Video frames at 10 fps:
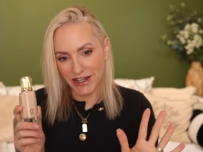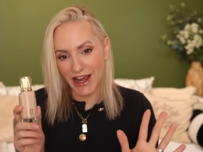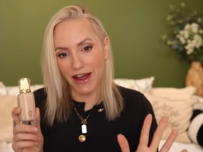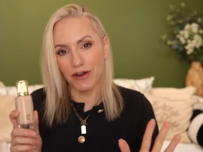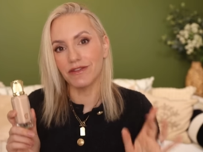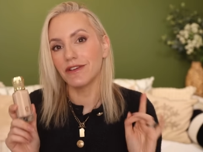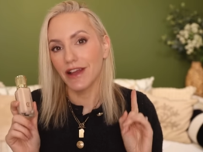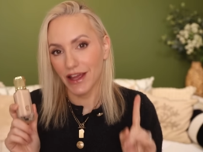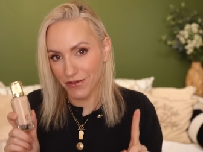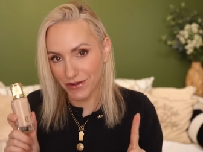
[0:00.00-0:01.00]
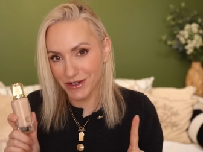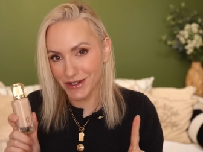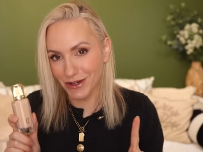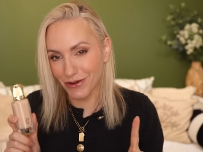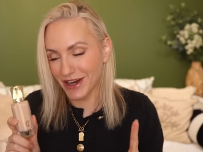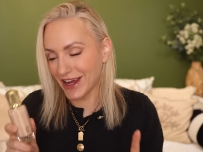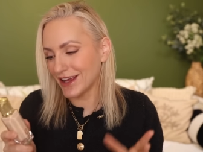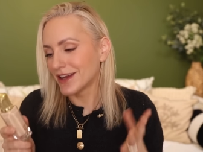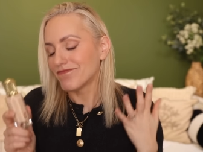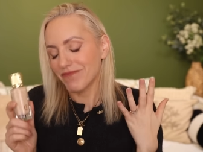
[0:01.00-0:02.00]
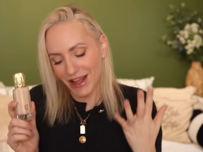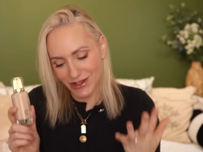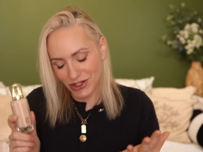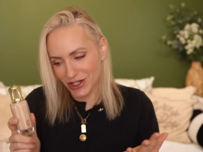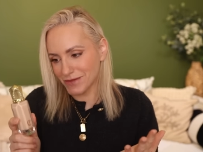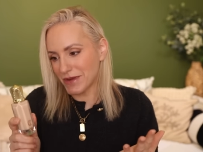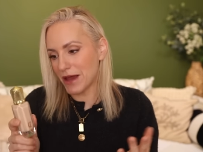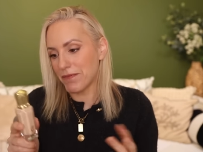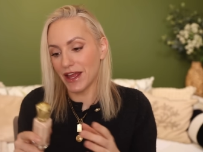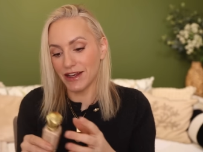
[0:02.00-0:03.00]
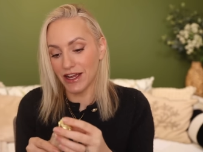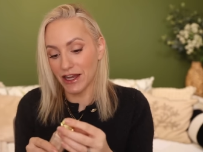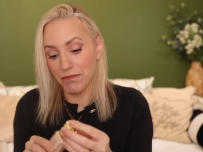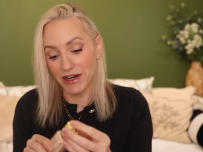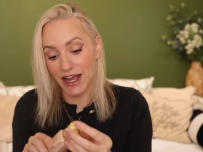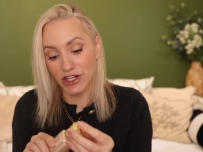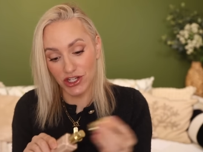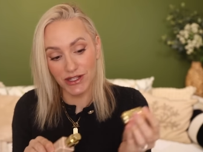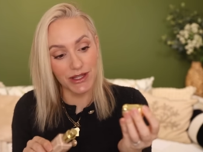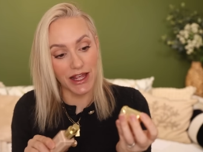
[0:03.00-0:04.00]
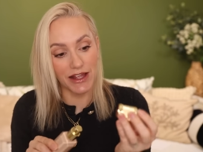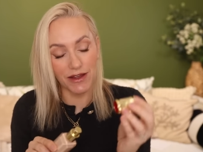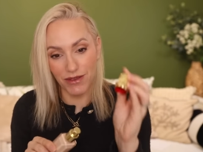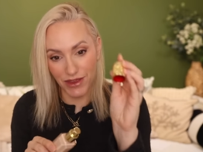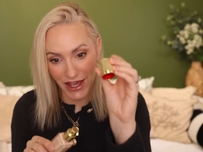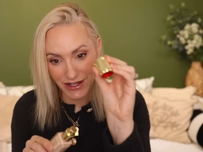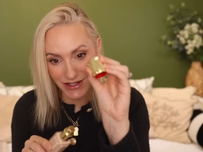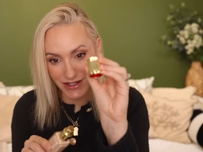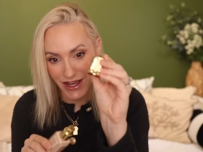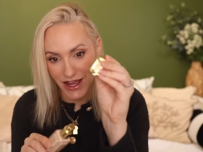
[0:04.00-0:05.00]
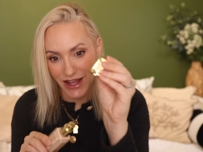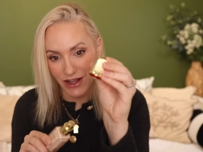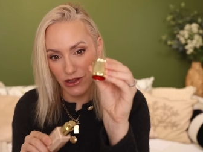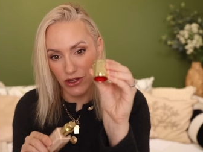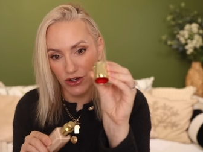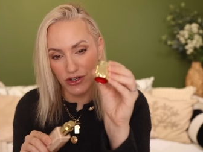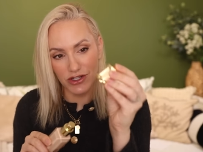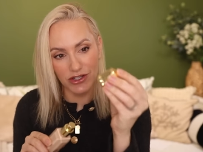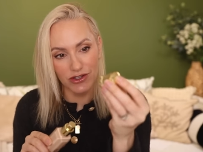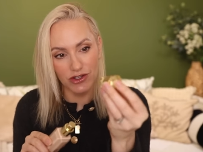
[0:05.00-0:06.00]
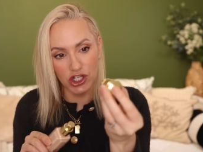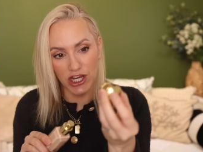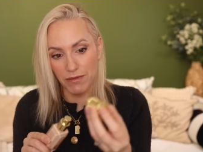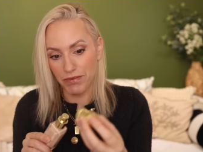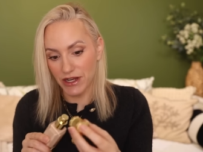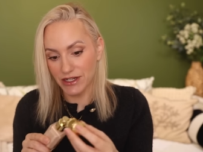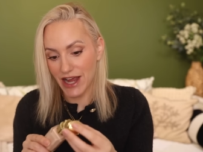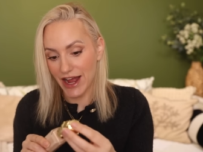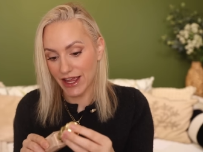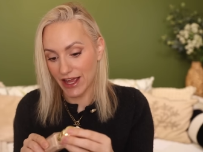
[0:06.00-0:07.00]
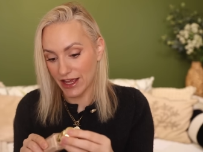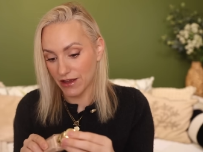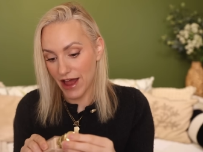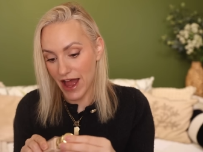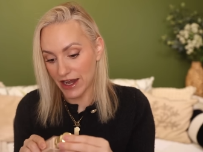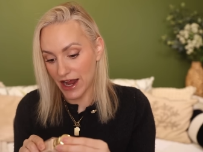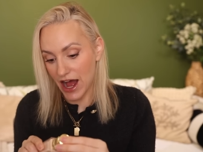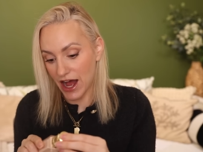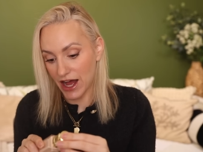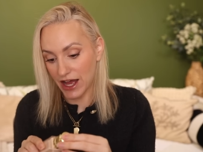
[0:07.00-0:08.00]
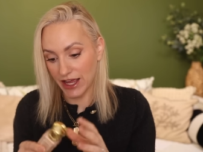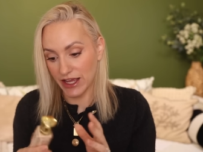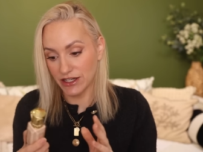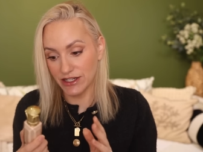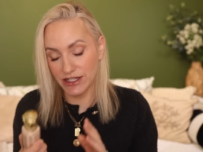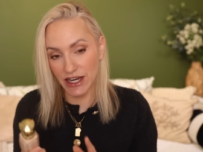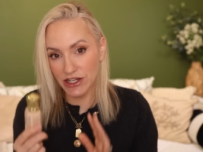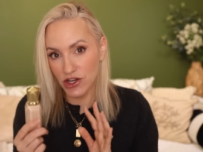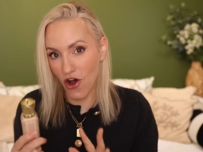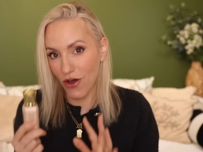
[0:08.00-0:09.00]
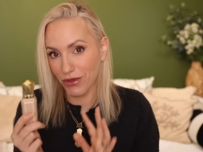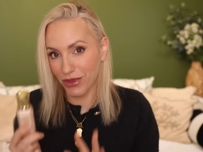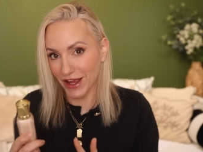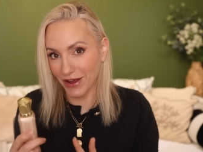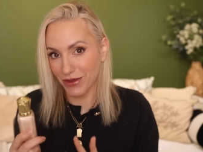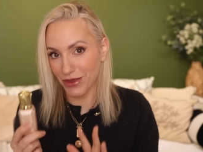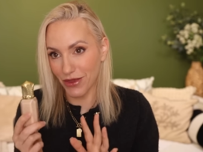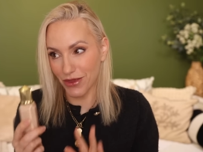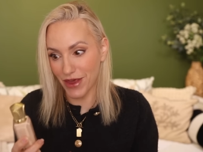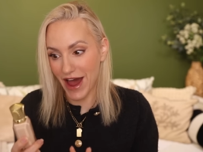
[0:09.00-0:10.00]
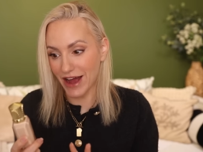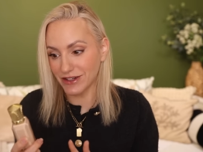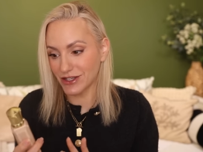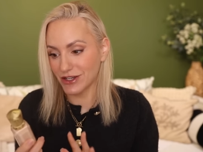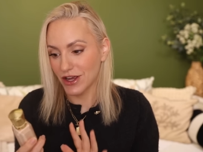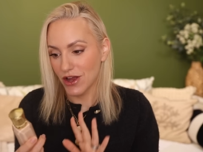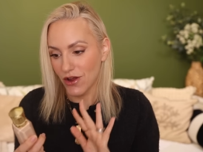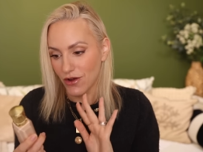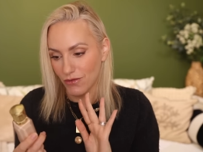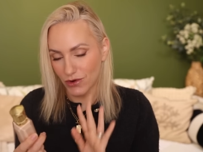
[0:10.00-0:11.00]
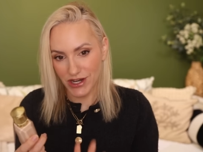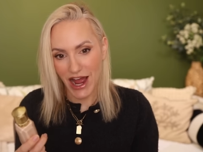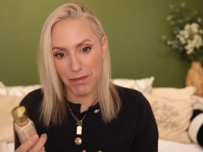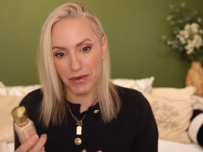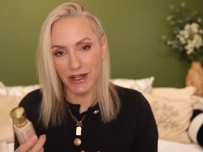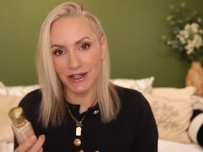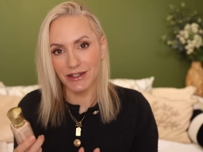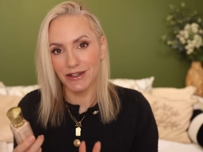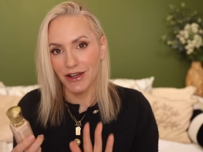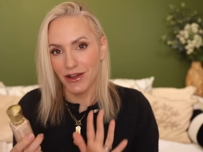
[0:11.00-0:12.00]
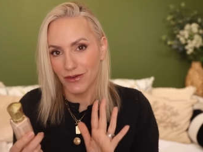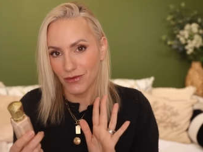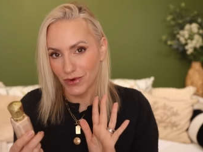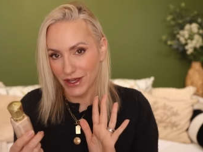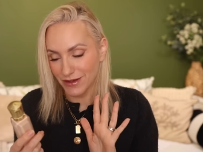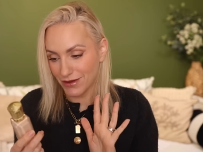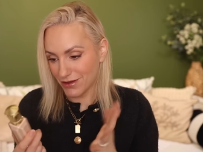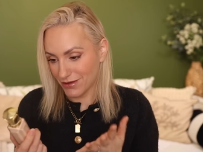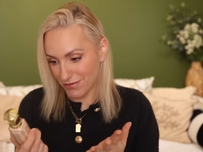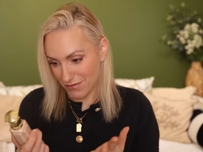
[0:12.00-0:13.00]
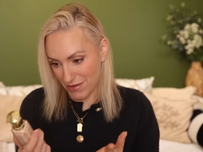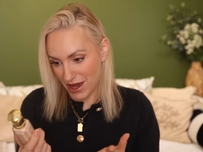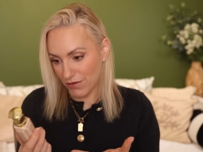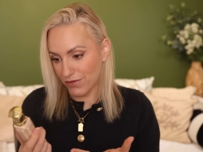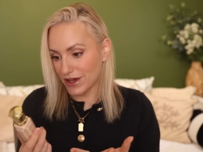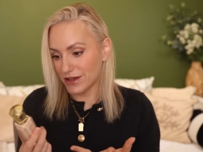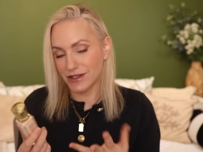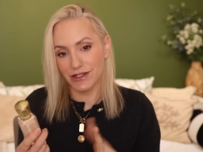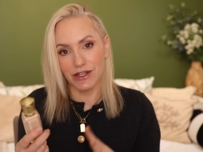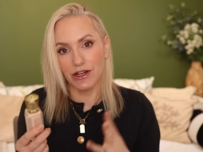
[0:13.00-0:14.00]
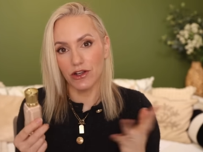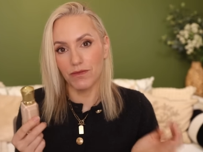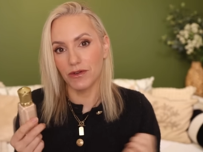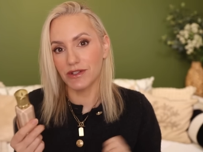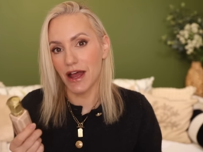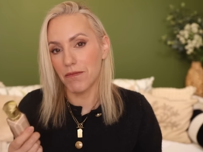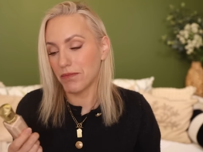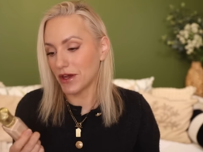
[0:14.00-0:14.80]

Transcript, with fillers: me down if you disagree. It's just my opinion, but I just think this looks cheap and tacky, and I did not think that that would happen with my first Louboutin